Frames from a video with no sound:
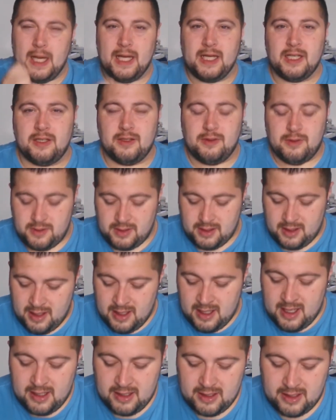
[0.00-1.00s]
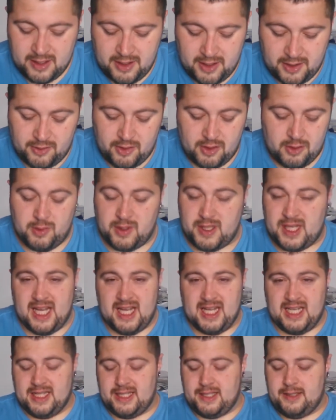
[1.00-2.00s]
itchy nose. Nothing wrong with
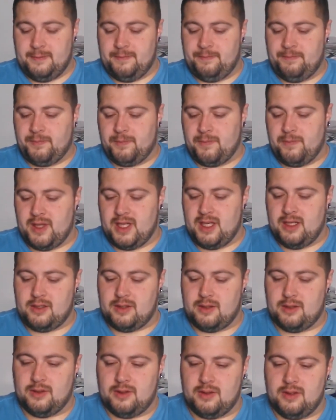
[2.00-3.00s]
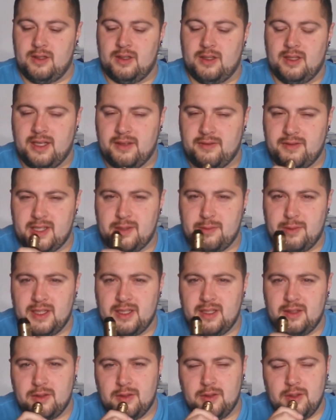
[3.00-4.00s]
that either. So give this one
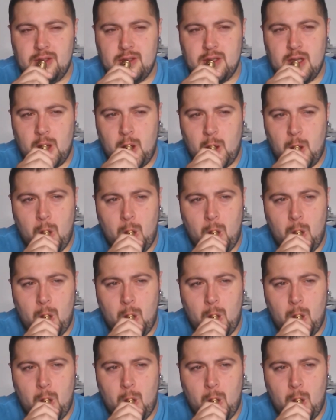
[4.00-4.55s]
a little go.